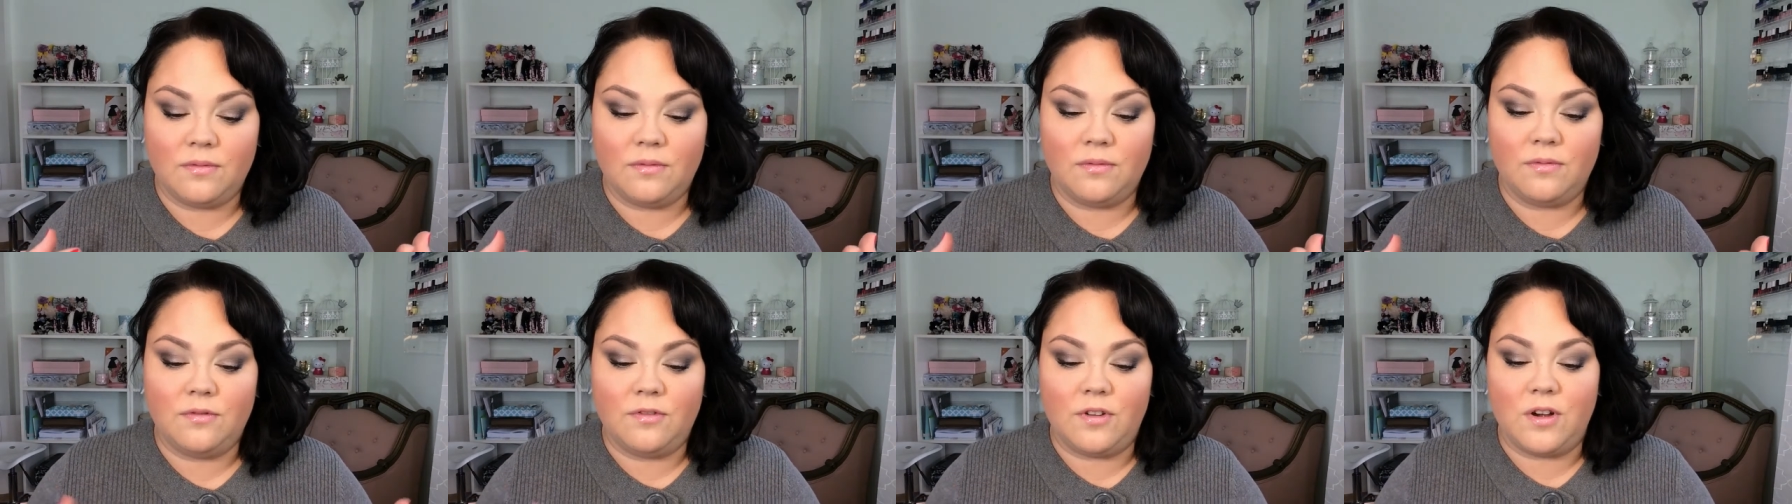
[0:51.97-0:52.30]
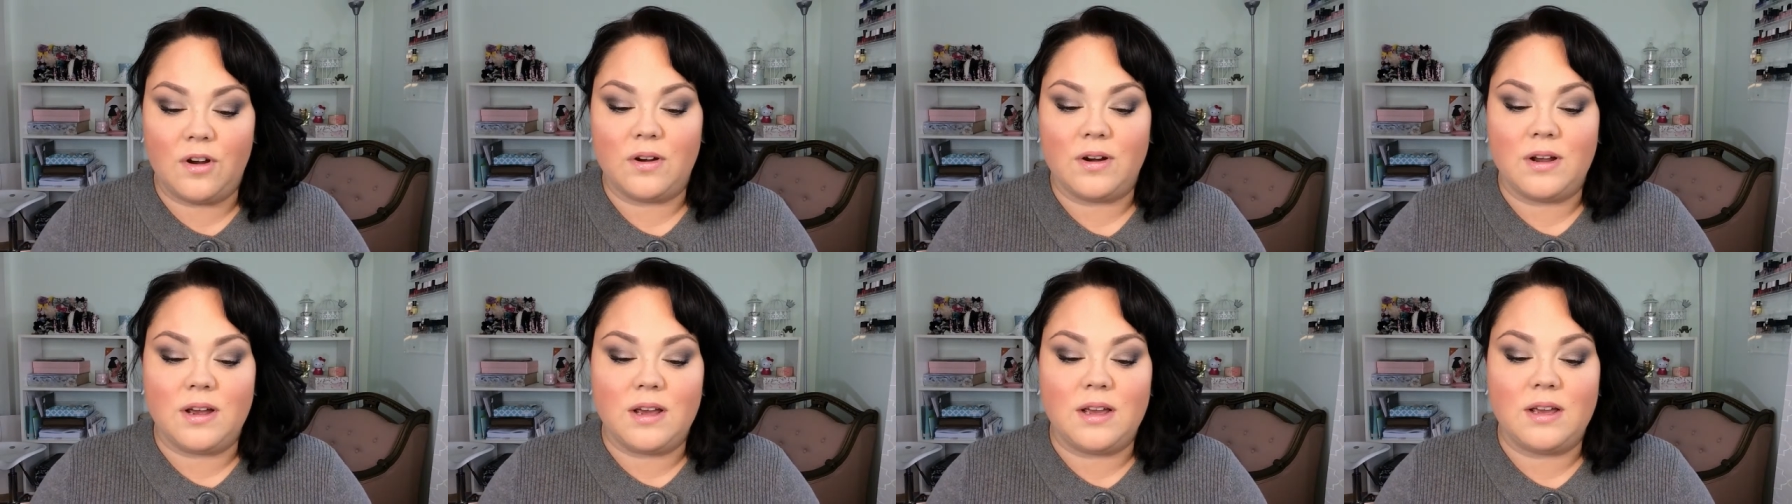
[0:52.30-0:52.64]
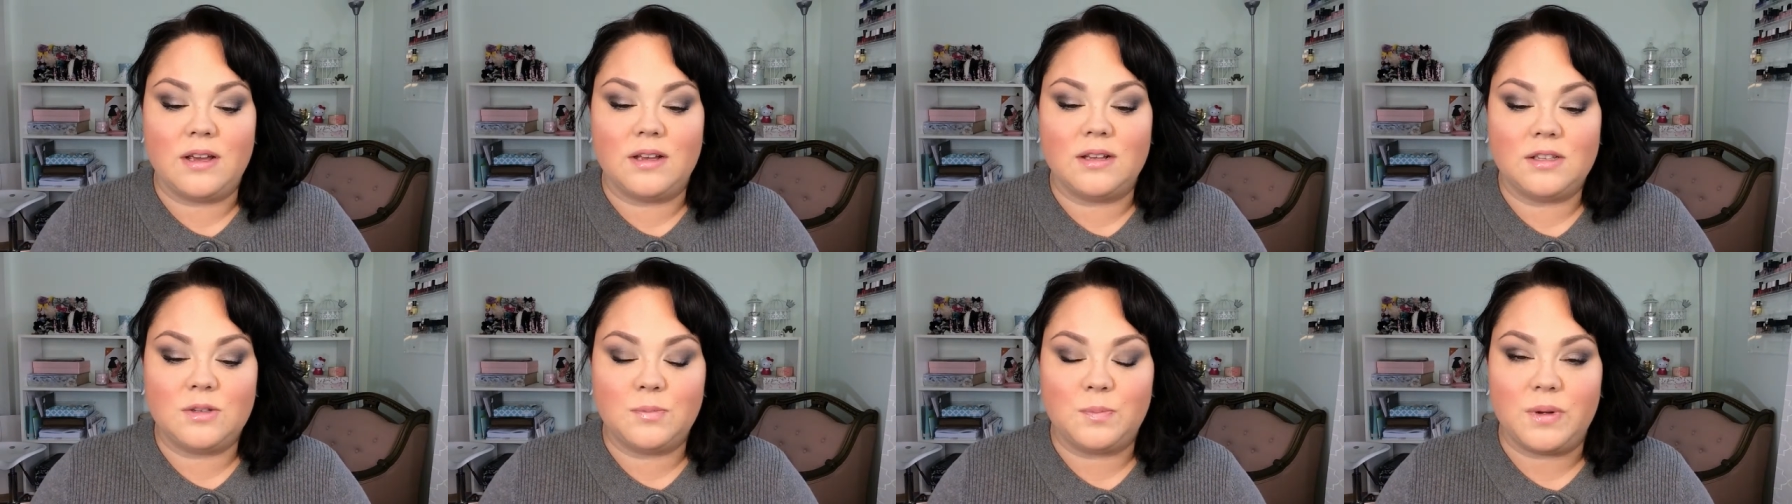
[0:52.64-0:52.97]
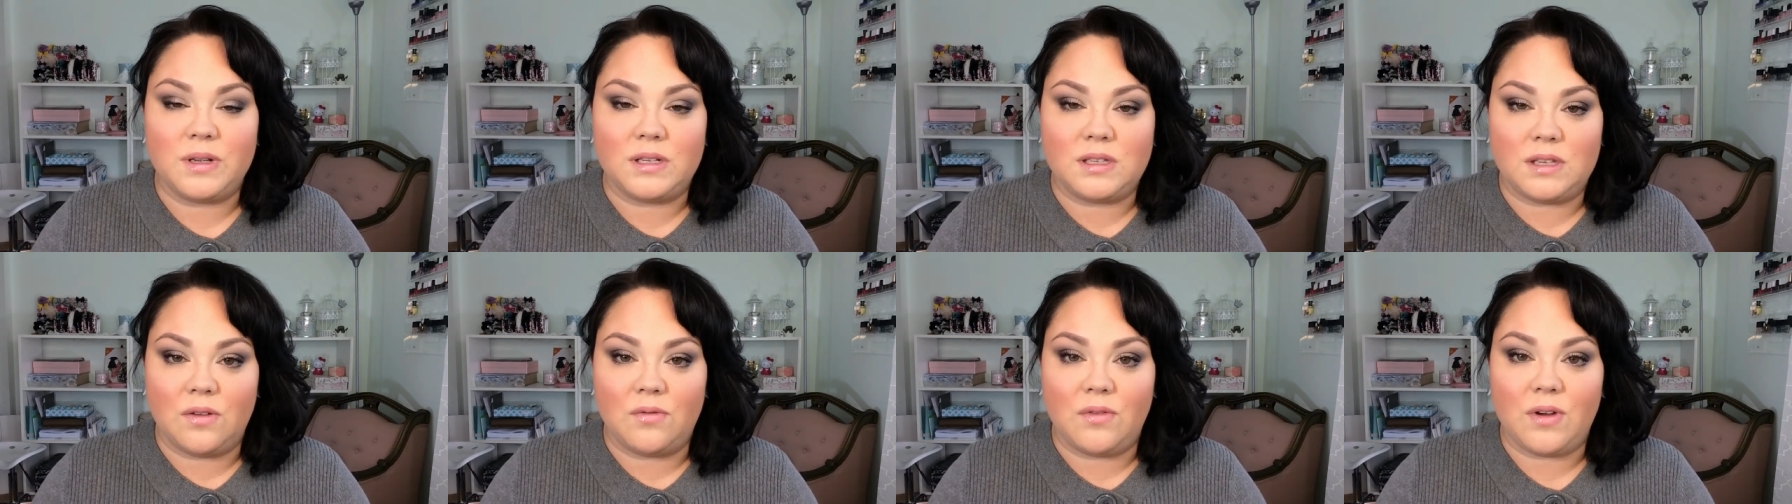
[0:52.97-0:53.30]
very
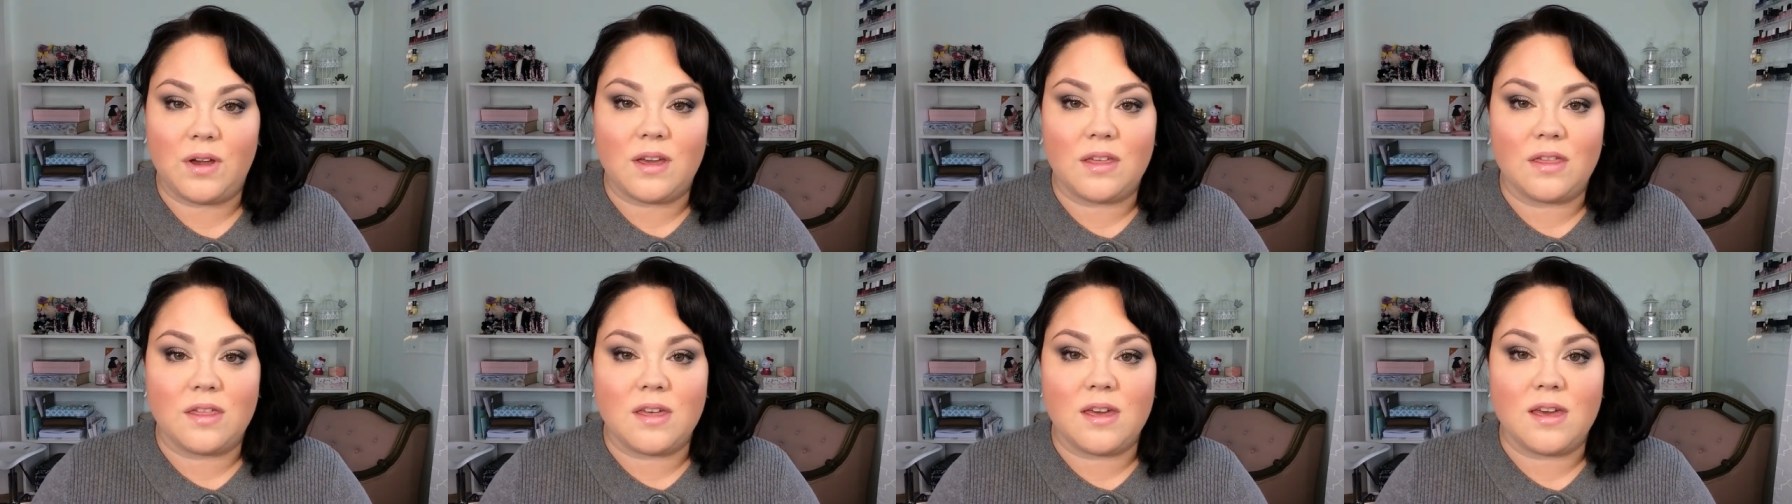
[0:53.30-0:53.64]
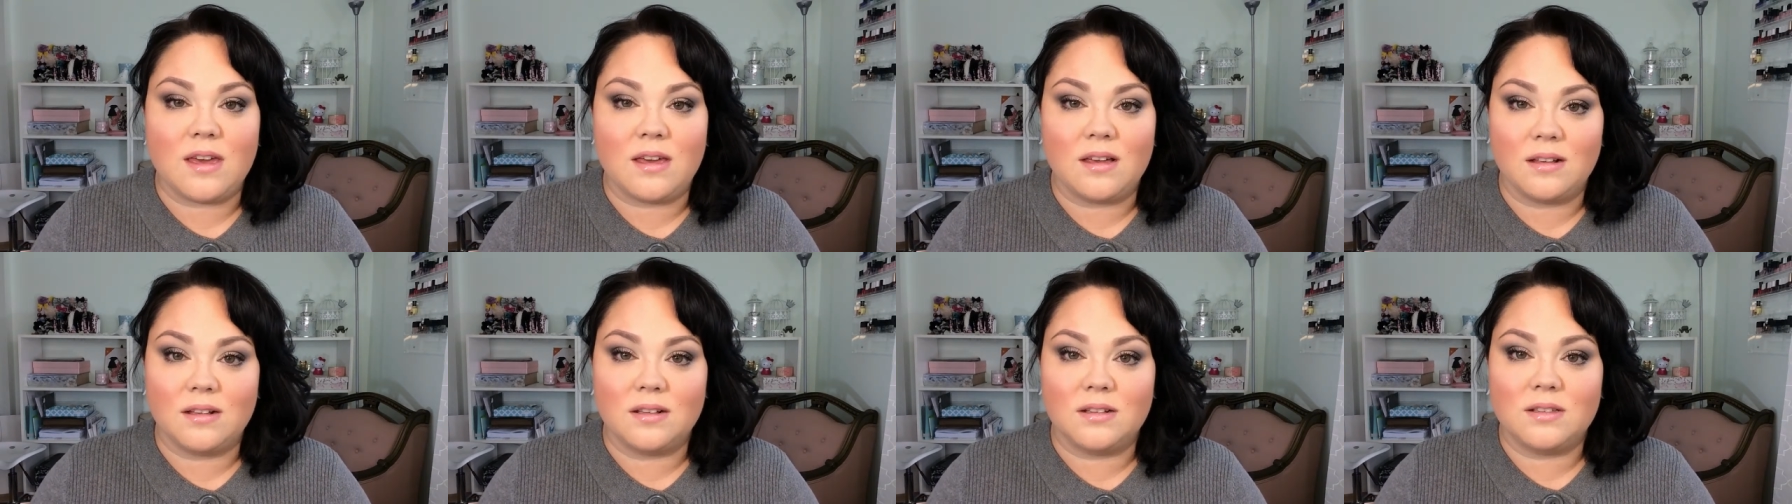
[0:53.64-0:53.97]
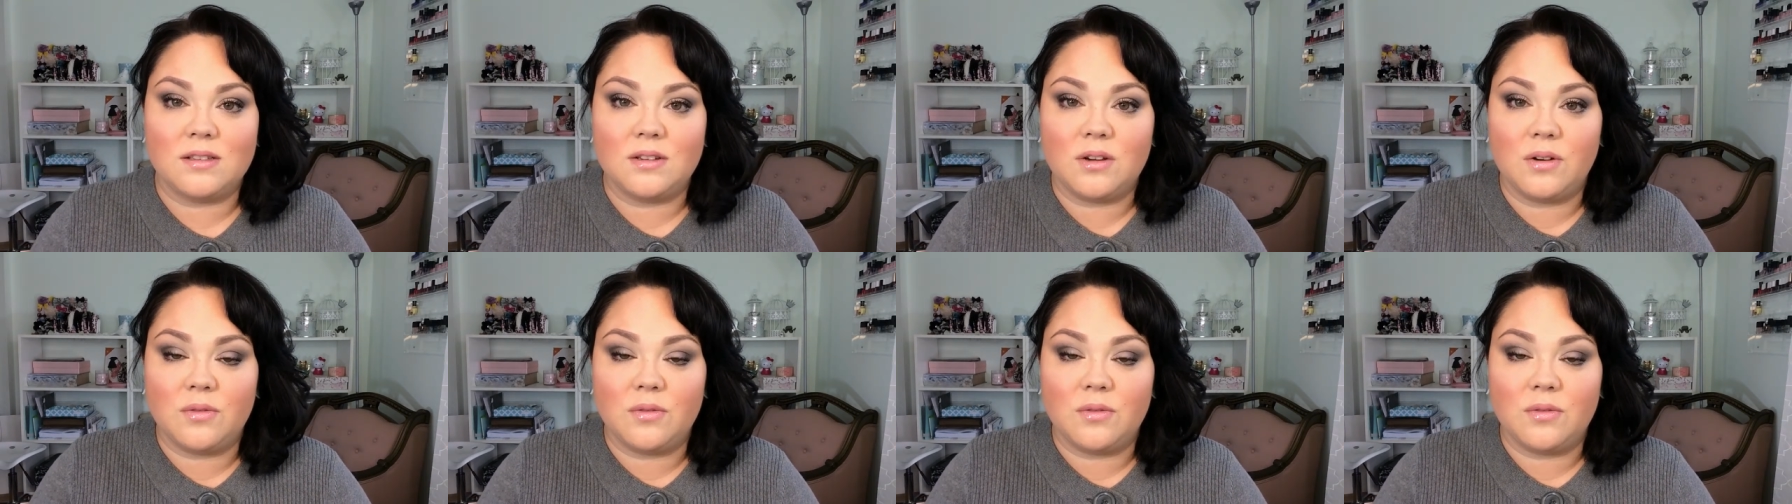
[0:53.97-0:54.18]
specific things